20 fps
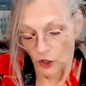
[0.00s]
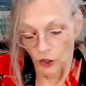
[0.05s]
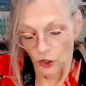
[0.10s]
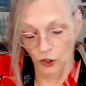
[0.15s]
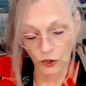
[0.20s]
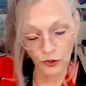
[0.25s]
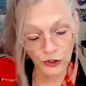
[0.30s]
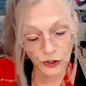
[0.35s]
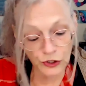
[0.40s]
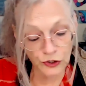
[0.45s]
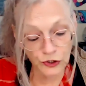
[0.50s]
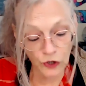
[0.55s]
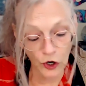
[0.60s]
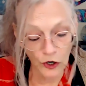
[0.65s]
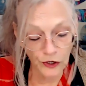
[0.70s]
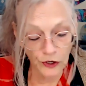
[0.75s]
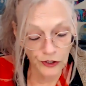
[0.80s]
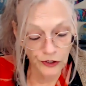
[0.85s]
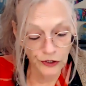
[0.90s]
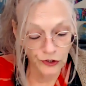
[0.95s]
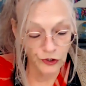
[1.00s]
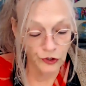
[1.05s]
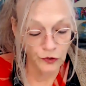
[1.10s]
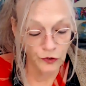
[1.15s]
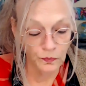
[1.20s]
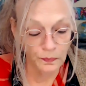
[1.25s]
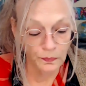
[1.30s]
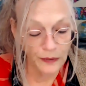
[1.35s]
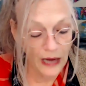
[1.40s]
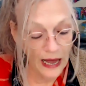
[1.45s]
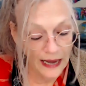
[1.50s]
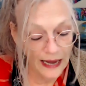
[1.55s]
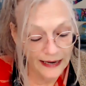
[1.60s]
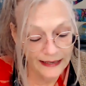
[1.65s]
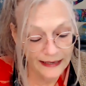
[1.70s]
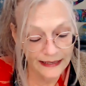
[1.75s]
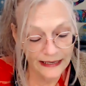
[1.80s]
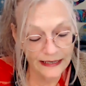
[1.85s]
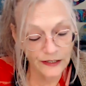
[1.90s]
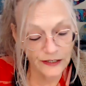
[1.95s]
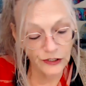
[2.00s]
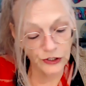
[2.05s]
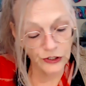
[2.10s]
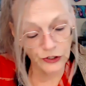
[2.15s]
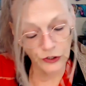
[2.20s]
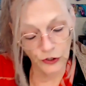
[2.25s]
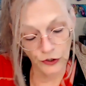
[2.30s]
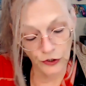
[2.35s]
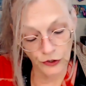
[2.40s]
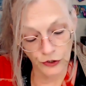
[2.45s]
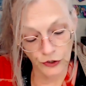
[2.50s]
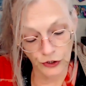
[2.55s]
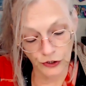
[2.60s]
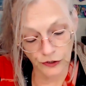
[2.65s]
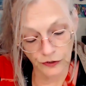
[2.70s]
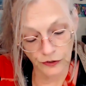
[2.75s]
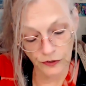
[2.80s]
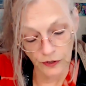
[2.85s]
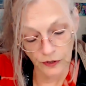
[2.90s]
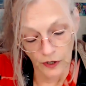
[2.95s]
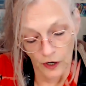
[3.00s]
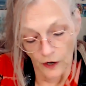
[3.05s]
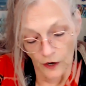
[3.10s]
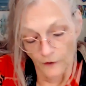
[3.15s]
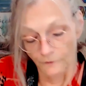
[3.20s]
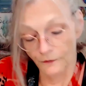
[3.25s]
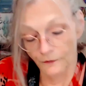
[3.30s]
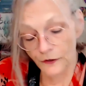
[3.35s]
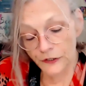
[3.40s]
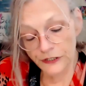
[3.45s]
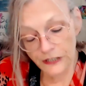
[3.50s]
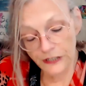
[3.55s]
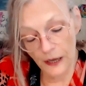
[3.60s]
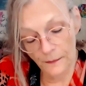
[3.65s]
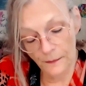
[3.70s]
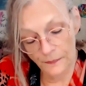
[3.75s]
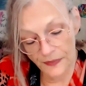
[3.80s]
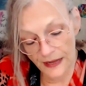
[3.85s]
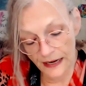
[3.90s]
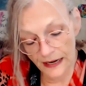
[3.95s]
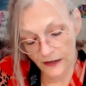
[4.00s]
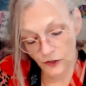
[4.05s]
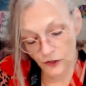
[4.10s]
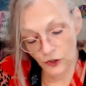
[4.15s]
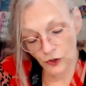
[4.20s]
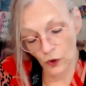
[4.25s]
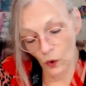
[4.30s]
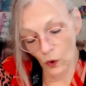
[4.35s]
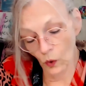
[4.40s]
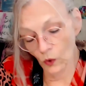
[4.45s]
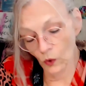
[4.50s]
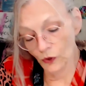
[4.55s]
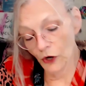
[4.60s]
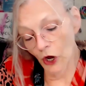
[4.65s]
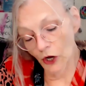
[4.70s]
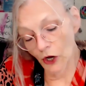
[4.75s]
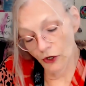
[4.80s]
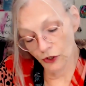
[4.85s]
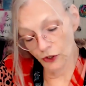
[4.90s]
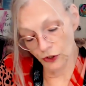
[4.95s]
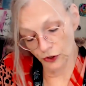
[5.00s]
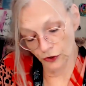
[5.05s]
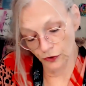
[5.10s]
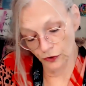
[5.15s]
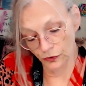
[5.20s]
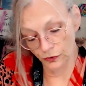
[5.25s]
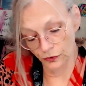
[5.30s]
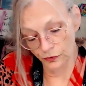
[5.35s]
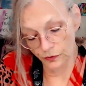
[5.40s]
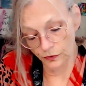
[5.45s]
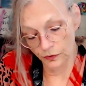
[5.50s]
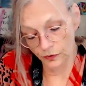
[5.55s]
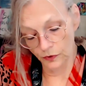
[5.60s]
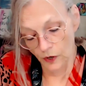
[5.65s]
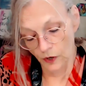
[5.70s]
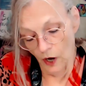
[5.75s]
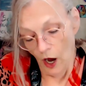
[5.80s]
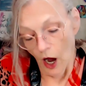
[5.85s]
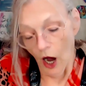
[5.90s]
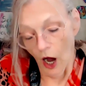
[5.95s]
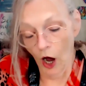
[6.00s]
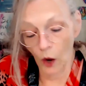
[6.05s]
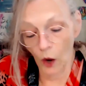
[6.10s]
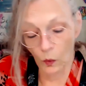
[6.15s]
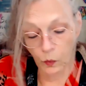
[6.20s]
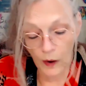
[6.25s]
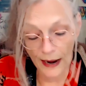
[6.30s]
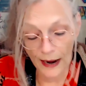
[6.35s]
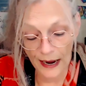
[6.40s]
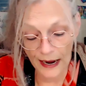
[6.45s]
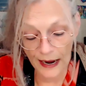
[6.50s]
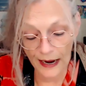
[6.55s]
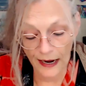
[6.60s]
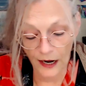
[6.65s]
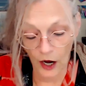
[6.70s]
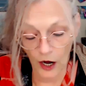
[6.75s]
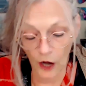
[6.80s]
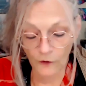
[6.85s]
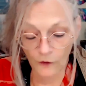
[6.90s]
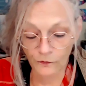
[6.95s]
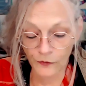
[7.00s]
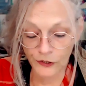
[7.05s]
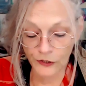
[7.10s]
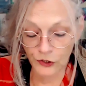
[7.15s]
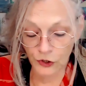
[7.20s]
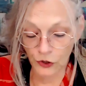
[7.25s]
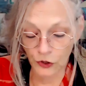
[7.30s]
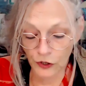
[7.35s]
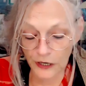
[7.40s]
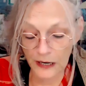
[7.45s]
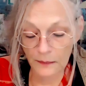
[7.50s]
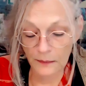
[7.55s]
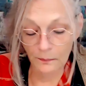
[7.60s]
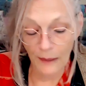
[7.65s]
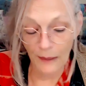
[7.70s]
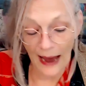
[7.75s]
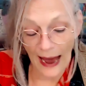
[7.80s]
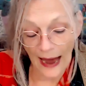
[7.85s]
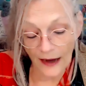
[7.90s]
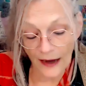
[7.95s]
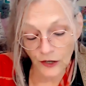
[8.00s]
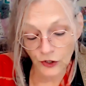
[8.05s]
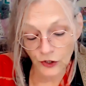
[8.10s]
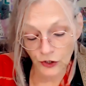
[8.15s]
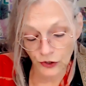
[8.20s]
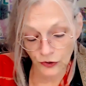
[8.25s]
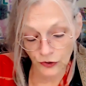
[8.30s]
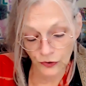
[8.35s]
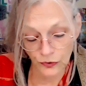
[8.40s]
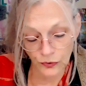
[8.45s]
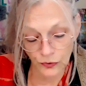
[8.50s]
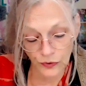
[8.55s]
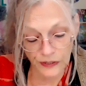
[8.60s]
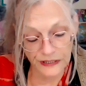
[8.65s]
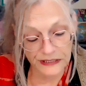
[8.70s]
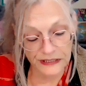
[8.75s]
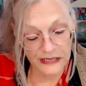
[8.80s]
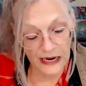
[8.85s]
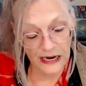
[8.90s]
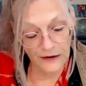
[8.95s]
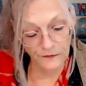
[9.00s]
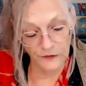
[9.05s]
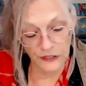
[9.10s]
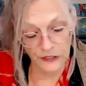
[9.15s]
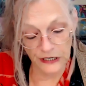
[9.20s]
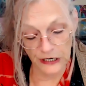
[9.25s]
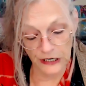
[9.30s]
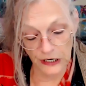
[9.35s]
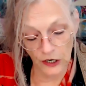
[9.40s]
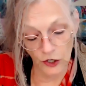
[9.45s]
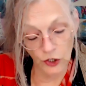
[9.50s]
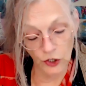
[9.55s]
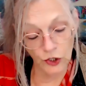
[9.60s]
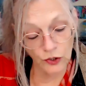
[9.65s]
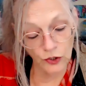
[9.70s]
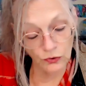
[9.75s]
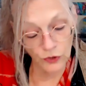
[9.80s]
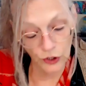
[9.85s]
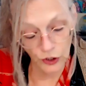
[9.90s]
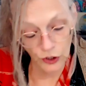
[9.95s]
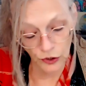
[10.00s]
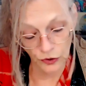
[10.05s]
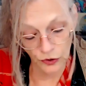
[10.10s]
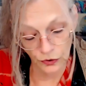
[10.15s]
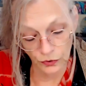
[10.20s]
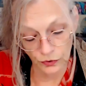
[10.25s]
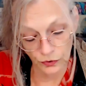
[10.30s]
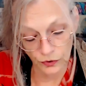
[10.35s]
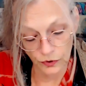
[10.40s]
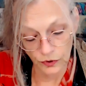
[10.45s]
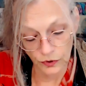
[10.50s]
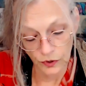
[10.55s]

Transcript: You started to blindly search for something to hold on to, a way of returning back to the safety you knew.